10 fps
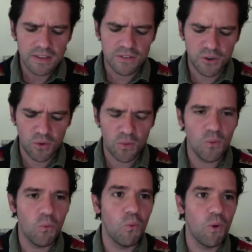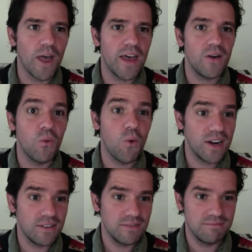So
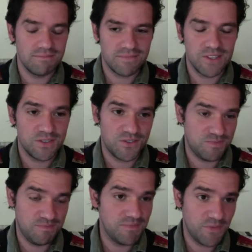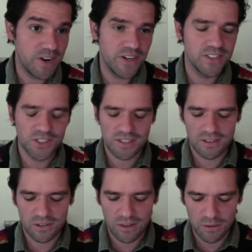one very interesting
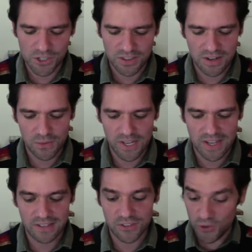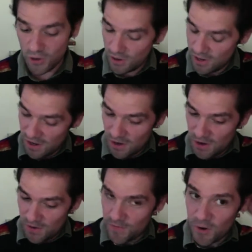conclusion that we can draw
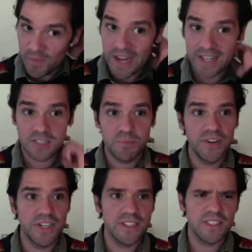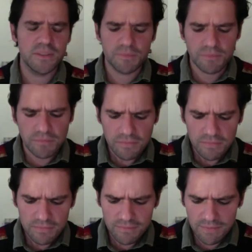from that experience
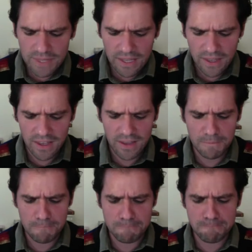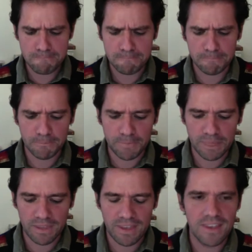
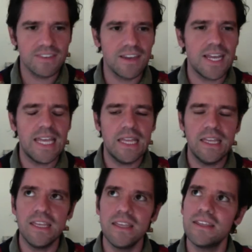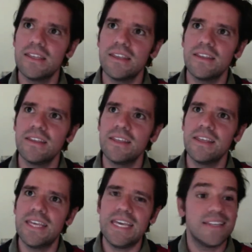is that
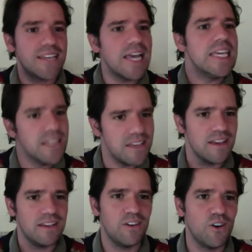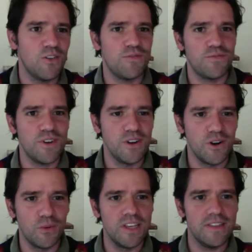his idea of not
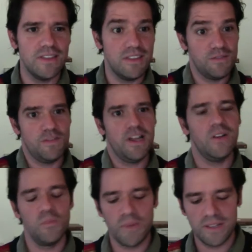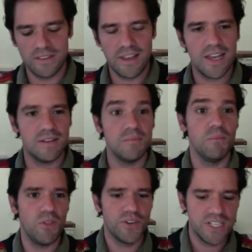only development and
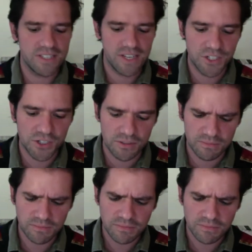modernization,